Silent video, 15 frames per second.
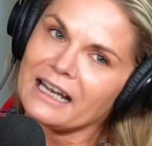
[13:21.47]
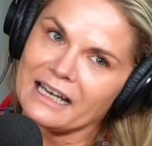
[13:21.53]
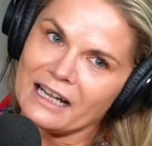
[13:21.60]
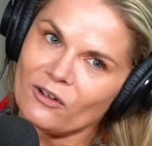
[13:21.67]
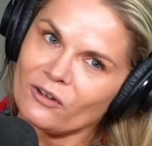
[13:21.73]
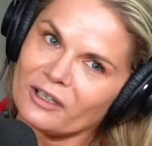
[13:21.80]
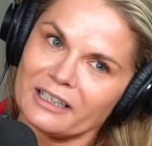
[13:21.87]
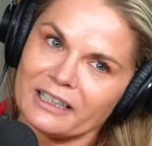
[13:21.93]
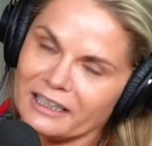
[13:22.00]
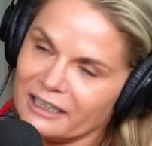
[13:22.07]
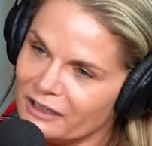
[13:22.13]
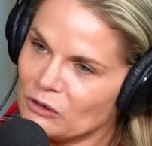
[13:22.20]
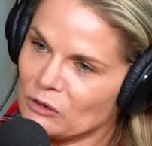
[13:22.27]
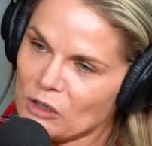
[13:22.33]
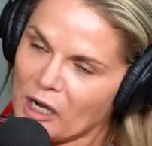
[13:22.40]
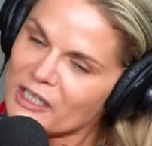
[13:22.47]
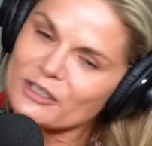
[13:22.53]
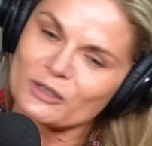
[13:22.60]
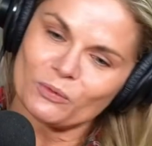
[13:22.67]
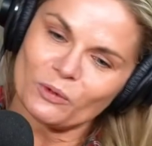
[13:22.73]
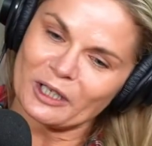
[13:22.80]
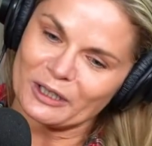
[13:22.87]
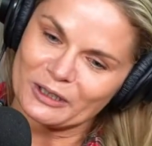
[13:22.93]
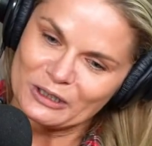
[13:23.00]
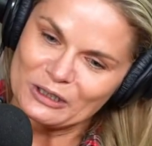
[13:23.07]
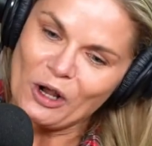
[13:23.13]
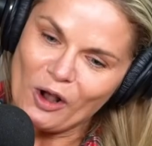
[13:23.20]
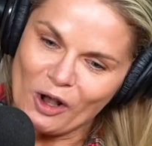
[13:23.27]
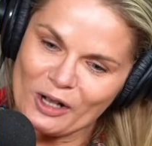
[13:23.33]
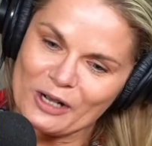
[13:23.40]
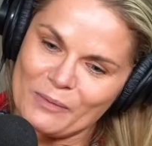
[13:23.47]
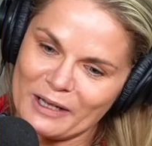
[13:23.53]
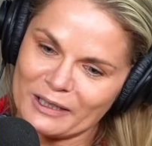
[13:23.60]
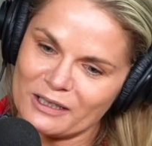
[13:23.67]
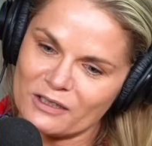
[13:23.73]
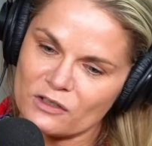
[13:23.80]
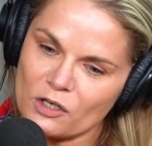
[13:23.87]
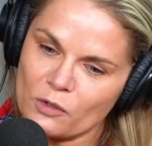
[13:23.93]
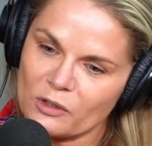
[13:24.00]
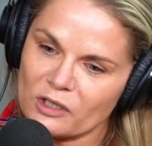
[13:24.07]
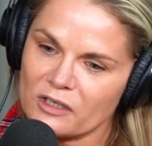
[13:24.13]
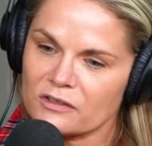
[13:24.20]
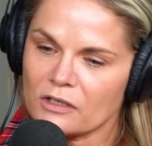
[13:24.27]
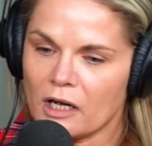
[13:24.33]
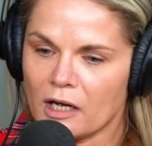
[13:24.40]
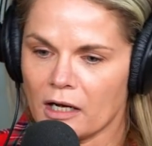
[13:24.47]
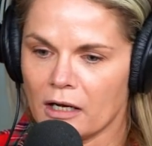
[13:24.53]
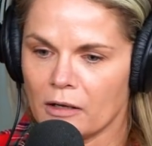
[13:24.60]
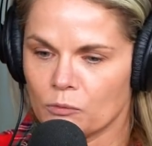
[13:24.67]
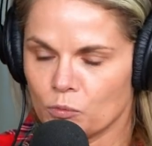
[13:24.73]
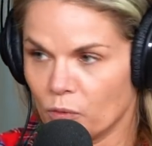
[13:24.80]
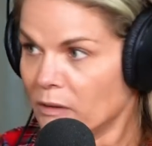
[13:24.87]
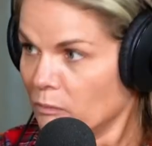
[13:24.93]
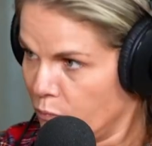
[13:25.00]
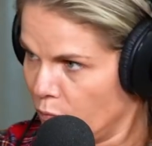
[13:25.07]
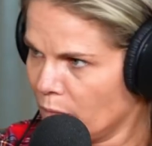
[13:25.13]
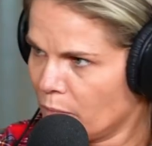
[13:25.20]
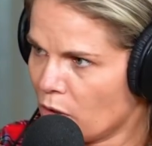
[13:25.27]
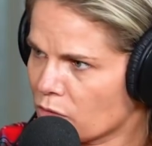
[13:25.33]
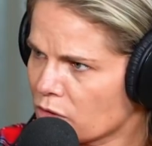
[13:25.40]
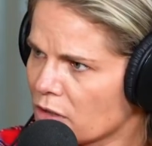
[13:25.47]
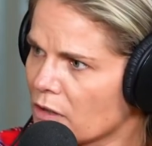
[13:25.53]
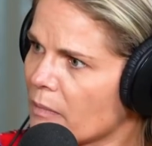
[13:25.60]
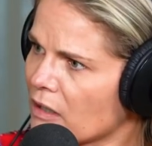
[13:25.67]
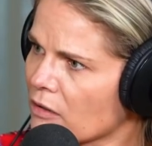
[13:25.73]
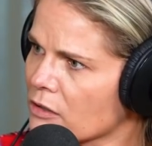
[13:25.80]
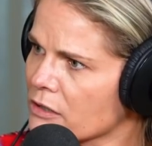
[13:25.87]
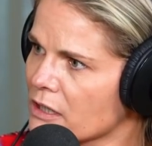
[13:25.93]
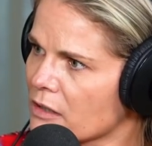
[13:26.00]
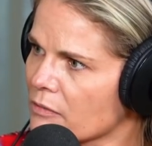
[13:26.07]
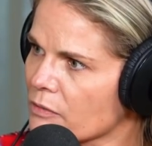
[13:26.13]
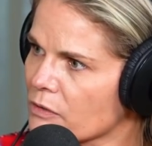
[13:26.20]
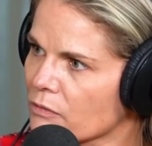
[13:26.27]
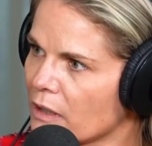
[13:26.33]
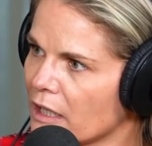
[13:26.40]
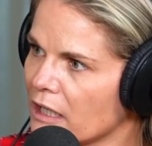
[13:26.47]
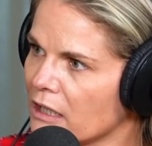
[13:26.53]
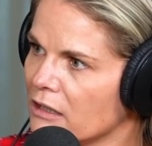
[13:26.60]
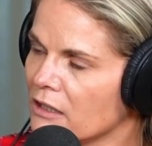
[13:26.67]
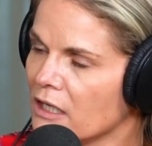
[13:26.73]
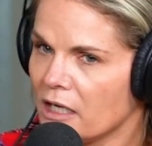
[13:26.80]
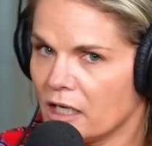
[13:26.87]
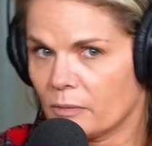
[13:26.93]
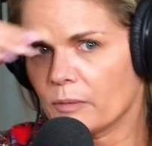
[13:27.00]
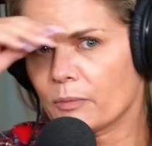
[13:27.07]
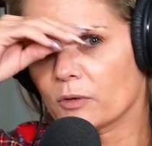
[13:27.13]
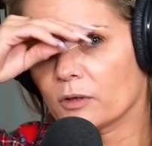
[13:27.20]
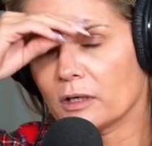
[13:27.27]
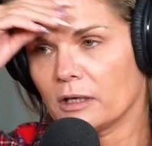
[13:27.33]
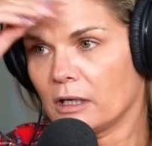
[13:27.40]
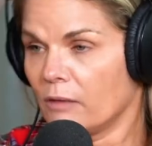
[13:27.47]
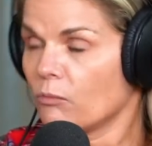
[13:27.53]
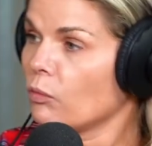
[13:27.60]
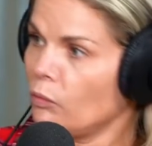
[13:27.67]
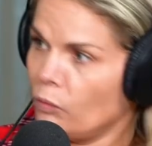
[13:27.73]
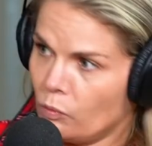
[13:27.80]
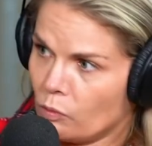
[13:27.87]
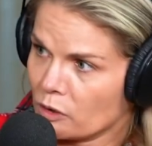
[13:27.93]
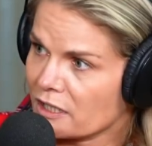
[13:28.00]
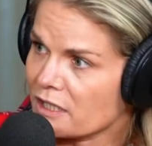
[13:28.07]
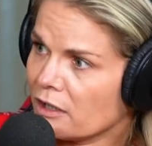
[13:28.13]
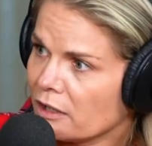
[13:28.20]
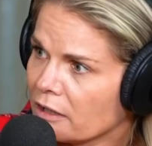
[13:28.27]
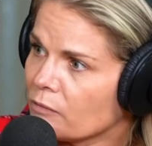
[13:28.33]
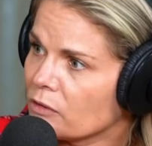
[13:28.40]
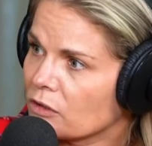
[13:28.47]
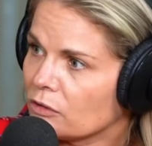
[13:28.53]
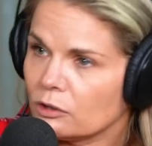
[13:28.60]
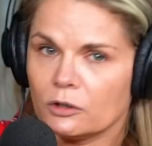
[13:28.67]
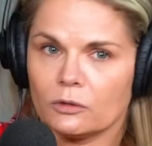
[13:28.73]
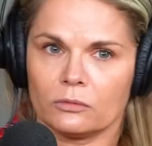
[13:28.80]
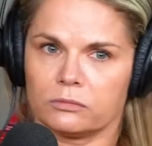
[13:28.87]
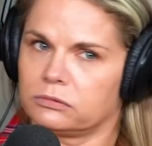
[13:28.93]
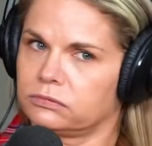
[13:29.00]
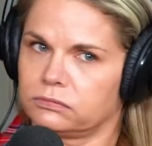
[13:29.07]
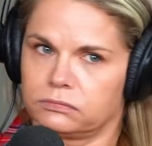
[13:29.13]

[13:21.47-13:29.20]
Now he, I just want to talk about this though because. We, we posted about our tips, right? Yeah. And people are like, and we're selling it with glue,